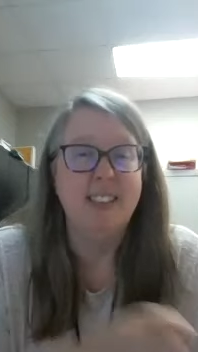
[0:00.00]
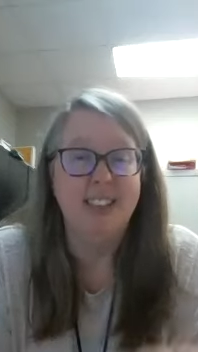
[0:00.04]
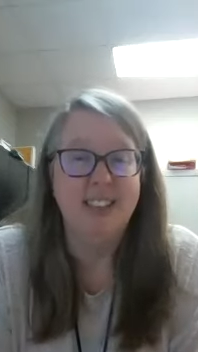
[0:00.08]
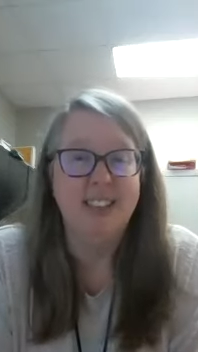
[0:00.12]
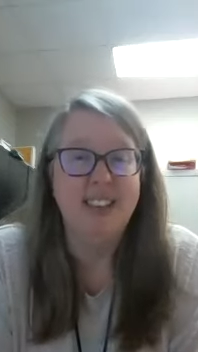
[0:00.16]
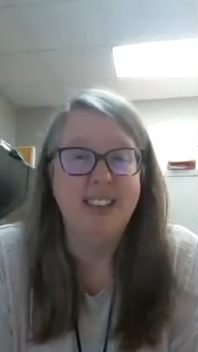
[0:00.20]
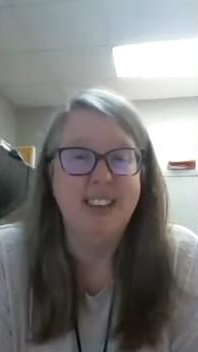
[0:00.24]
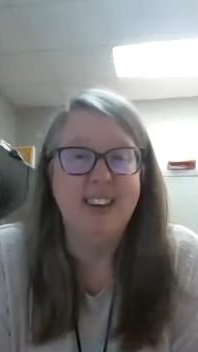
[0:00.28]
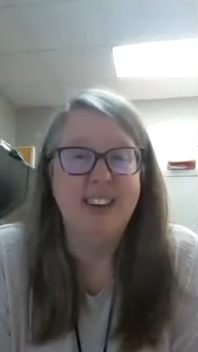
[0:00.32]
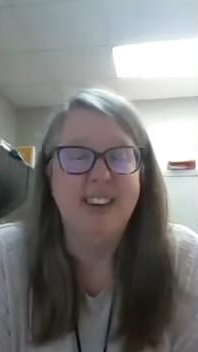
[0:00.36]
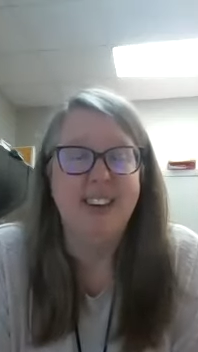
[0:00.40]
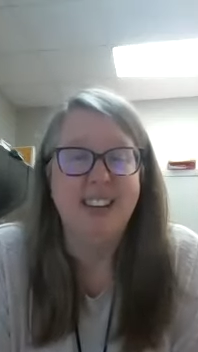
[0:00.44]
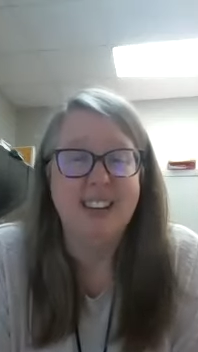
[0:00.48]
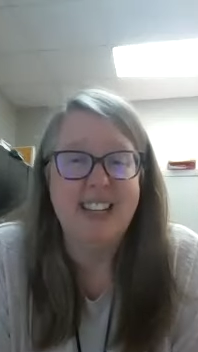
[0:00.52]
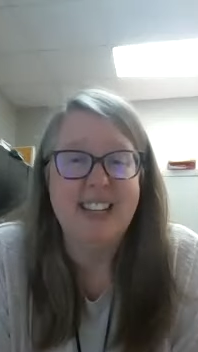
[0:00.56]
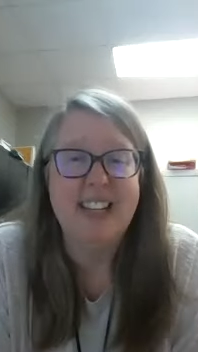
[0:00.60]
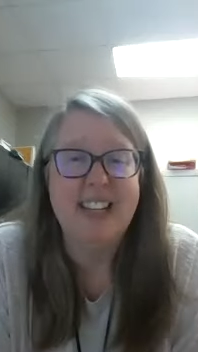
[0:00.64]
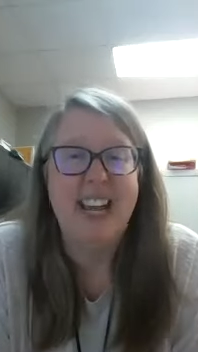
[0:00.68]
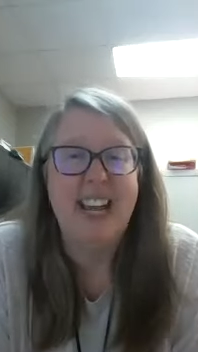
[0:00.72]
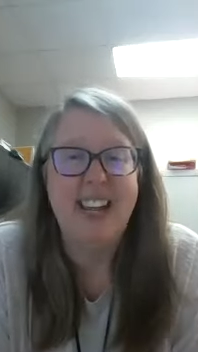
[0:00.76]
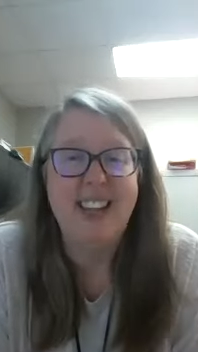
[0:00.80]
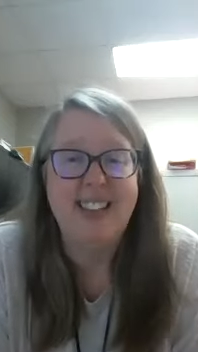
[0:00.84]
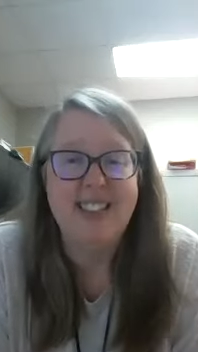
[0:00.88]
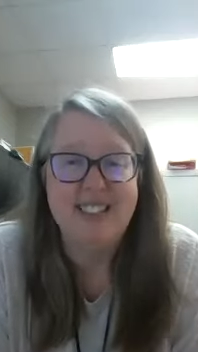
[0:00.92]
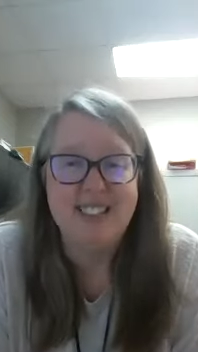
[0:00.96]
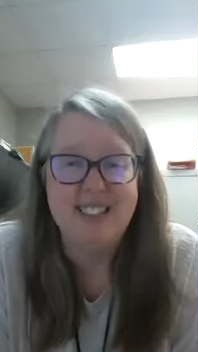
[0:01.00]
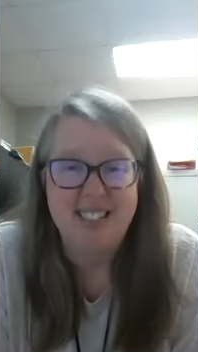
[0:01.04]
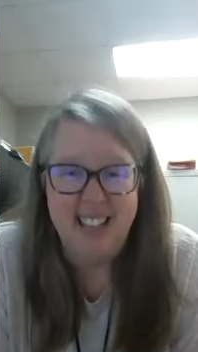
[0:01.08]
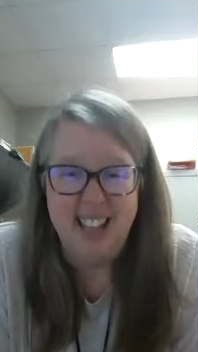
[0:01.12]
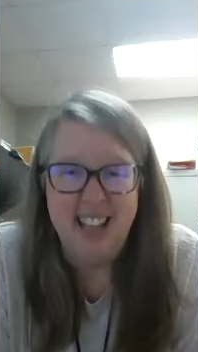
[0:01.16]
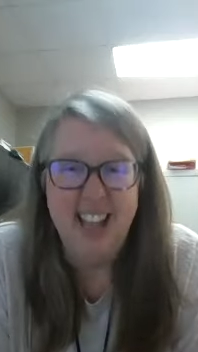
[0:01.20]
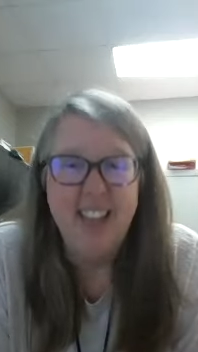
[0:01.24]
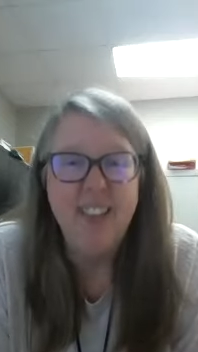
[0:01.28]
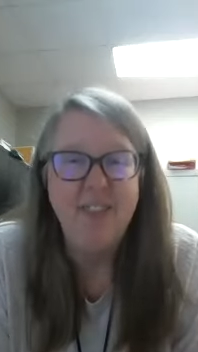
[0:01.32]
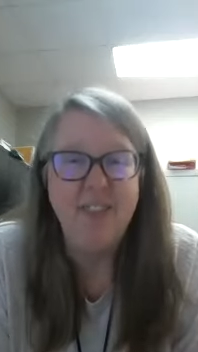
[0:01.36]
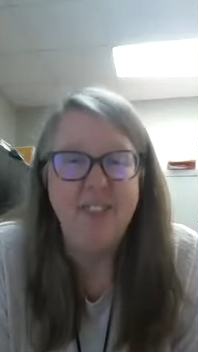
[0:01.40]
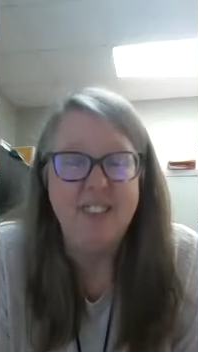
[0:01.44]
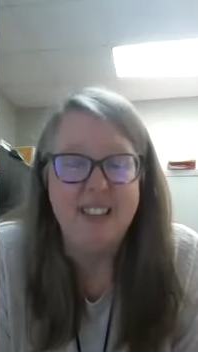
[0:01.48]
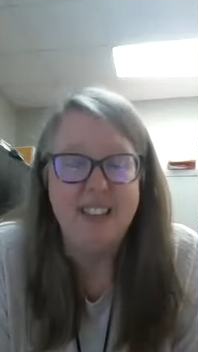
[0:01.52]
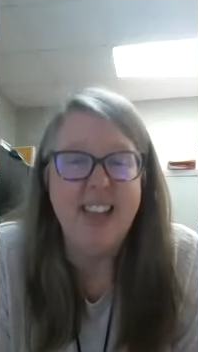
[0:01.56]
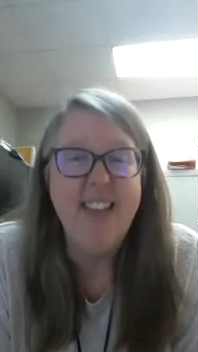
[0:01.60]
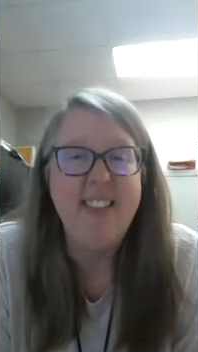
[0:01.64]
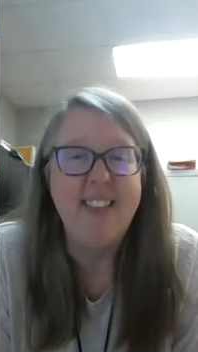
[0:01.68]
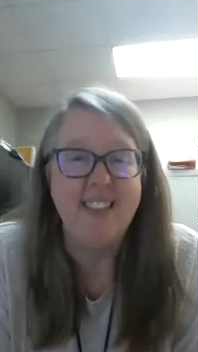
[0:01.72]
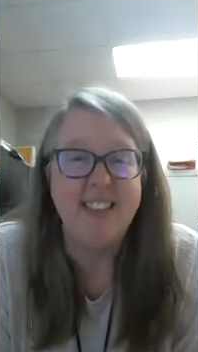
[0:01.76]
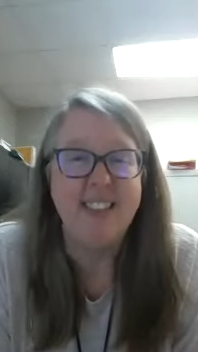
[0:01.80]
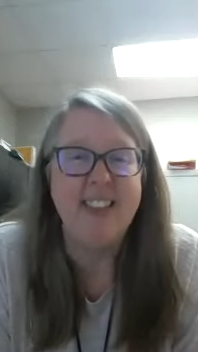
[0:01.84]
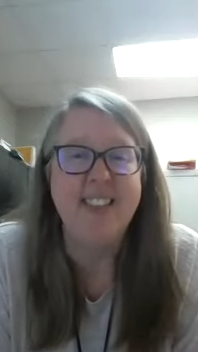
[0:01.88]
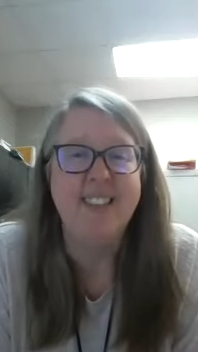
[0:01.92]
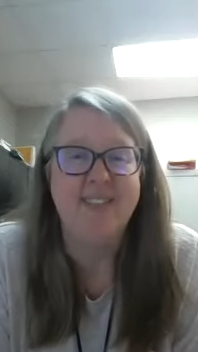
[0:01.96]
in there, a nice life
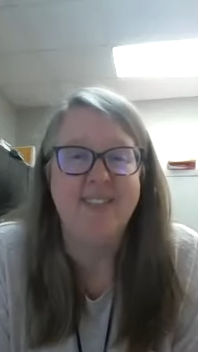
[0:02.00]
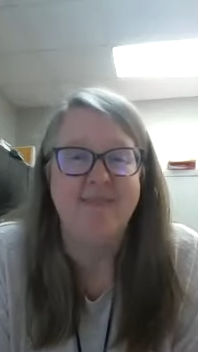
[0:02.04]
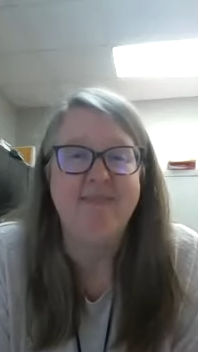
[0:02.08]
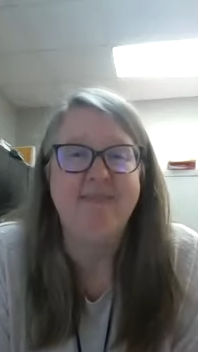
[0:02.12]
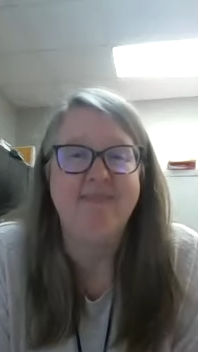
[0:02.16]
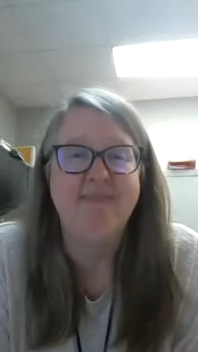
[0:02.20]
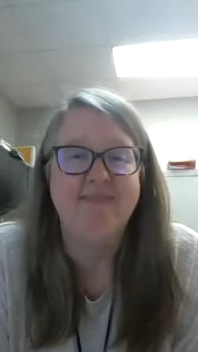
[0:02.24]
lesson.